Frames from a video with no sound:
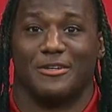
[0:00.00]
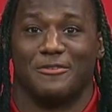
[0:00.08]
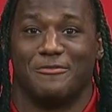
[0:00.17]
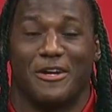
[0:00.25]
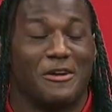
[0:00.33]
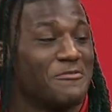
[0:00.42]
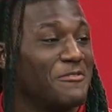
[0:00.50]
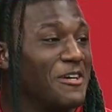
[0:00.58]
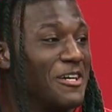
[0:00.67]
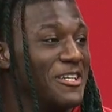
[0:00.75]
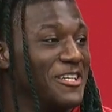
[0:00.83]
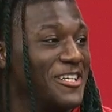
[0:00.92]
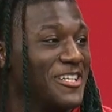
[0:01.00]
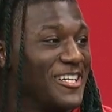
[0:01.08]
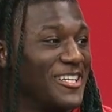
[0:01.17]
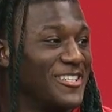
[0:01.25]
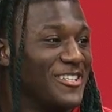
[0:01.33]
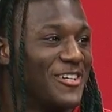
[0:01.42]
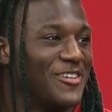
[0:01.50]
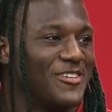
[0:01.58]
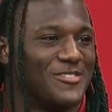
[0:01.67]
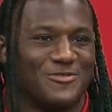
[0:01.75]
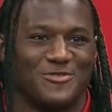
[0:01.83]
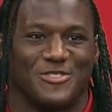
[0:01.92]
very fun. You
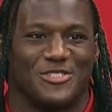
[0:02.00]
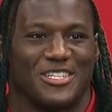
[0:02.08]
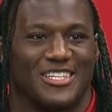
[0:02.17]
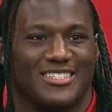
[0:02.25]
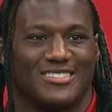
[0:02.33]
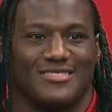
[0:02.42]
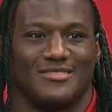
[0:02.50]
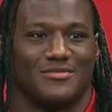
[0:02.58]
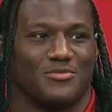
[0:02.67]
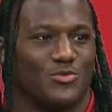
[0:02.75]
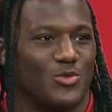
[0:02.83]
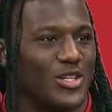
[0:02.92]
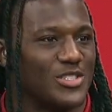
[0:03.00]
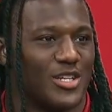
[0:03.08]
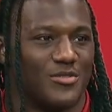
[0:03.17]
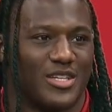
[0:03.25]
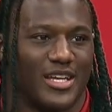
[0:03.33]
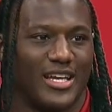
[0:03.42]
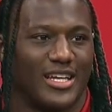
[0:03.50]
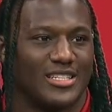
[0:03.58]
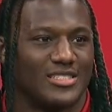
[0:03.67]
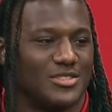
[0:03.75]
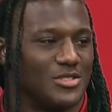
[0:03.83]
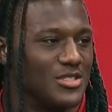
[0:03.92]
know, you can rush off the
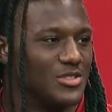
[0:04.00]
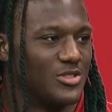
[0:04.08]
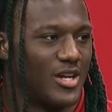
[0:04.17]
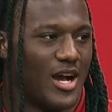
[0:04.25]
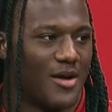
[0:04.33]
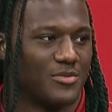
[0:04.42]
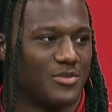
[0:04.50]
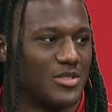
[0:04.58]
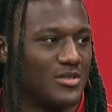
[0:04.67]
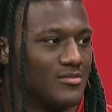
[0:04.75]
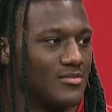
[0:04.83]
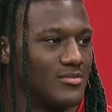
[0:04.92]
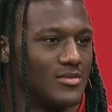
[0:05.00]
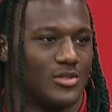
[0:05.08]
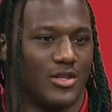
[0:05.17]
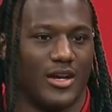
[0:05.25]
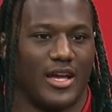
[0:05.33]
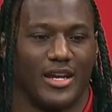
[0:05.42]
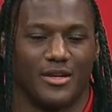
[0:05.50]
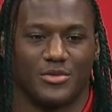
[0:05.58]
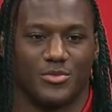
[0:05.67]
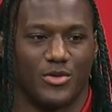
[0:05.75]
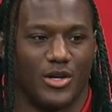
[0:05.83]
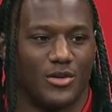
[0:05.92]
edge, you can drop, you can you know head up
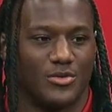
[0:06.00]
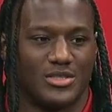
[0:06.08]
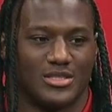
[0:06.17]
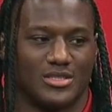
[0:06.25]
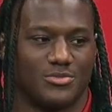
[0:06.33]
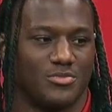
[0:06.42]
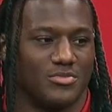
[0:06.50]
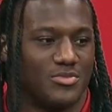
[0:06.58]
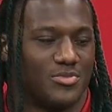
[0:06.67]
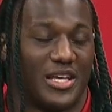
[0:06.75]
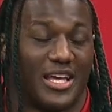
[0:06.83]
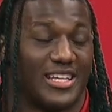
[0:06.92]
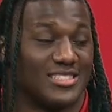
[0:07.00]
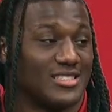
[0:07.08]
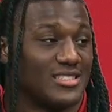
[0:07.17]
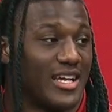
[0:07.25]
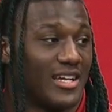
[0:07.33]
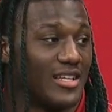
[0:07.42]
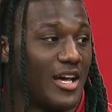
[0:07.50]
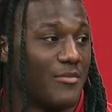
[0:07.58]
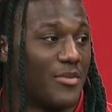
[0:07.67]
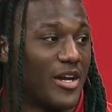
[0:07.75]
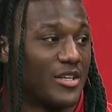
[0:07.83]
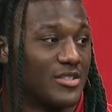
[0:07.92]
the ball, which is play, as a stack
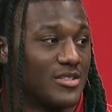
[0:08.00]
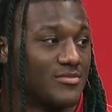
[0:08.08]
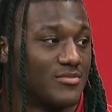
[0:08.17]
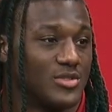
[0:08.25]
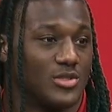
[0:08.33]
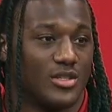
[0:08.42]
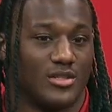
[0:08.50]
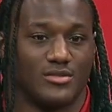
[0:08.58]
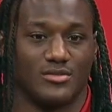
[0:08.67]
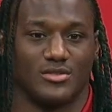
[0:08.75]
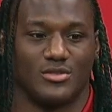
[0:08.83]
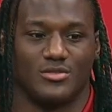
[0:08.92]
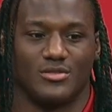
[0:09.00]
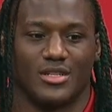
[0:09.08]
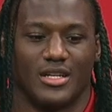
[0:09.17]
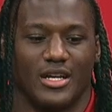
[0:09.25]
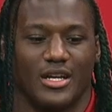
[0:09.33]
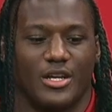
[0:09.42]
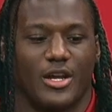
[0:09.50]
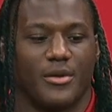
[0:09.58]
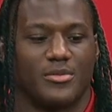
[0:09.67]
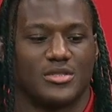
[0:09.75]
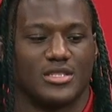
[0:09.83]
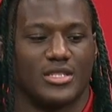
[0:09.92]
linebacker. You know, you you're
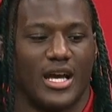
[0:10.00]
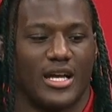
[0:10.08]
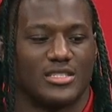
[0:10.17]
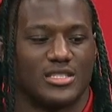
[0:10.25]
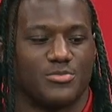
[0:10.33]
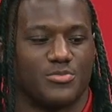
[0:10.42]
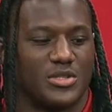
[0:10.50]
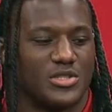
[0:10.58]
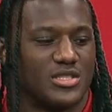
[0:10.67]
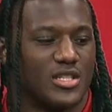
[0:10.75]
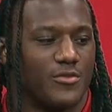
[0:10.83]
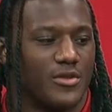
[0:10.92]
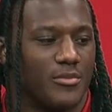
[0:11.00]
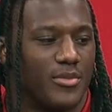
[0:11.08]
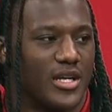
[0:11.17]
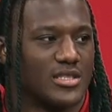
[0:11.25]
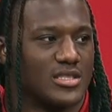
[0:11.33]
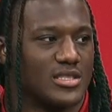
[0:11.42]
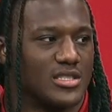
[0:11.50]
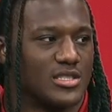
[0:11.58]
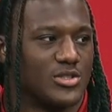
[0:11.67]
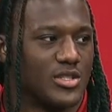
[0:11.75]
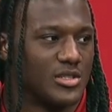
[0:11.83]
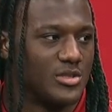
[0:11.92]
able to not just put yourself in the box and just
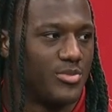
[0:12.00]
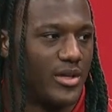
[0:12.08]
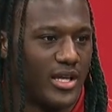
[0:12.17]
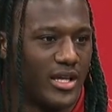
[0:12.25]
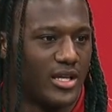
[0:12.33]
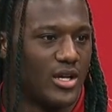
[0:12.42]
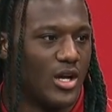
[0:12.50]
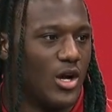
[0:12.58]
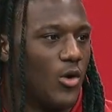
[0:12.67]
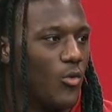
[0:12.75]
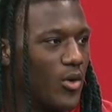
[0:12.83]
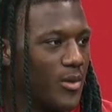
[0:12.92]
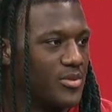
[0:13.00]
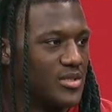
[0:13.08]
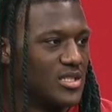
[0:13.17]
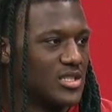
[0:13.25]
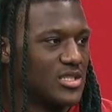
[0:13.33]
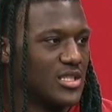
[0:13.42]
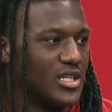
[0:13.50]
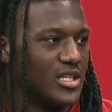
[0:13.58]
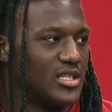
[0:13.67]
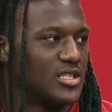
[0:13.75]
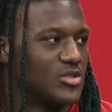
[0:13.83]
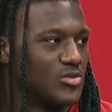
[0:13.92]
strictly play one position,
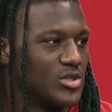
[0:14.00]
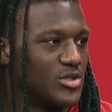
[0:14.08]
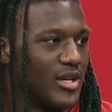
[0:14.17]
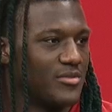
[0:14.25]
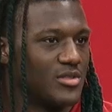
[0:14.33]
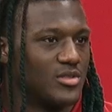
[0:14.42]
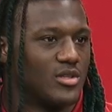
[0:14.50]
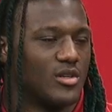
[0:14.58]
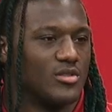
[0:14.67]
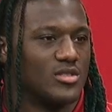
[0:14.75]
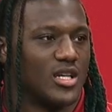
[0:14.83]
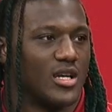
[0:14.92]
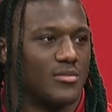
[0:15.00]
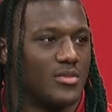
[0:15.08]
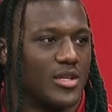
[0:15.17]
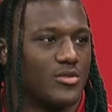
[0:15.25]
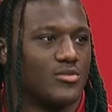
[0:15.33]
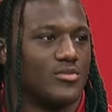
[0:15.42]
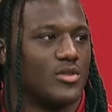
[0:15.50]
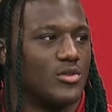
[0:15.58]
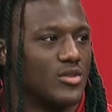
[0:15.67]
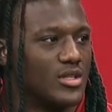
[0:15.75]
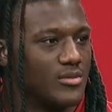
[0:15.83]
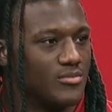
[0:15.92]
and this is what you have to do the whole time. Like you
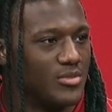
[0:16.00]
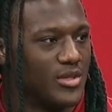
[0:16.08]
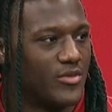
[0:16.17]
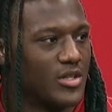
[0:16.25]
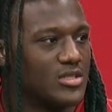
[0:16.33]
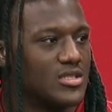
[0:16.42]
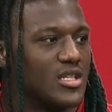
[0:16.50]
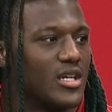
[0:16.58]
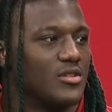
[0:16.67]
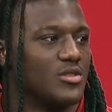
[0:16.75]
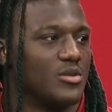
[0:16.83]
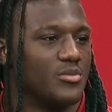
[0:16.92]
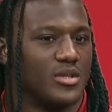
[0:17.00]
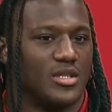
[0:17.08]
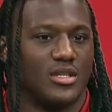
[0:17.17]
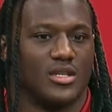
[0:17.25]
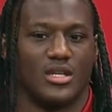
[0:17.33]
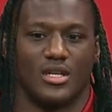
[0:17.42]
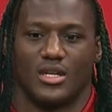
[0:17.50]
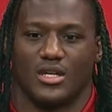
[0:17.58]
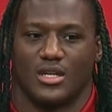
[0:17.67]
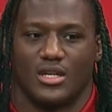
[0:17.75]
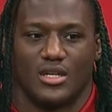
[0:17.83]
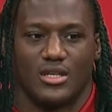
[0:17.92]
can be versatile, you can be
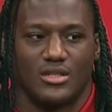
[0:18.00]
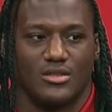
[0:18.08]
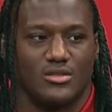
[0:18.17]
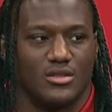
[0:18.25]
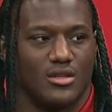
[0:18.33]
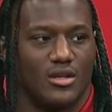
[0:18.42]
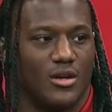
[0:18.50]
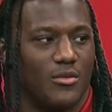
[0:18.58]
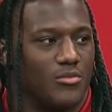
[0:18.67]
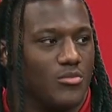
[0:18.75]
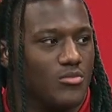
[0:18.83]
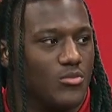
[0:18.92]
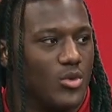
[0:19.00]
you know a